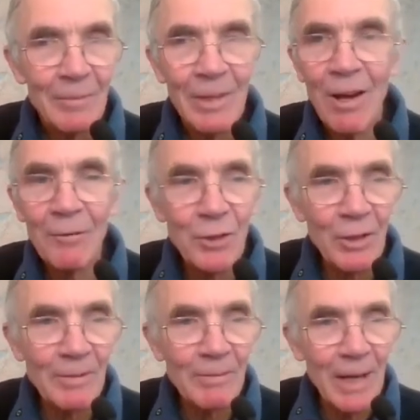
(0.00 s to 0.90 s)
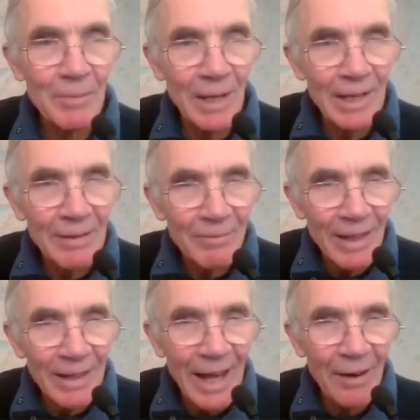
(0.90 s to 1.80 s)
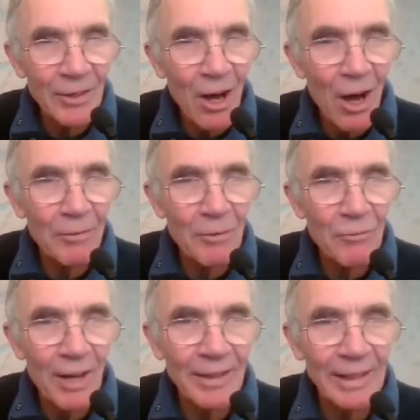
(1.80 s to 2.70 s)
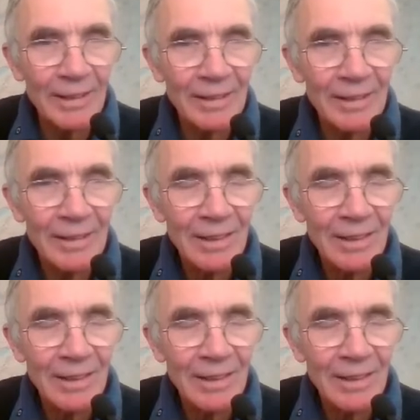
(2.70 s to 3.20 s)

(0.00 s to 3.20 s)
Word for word: But after maybe an hour and a half of running,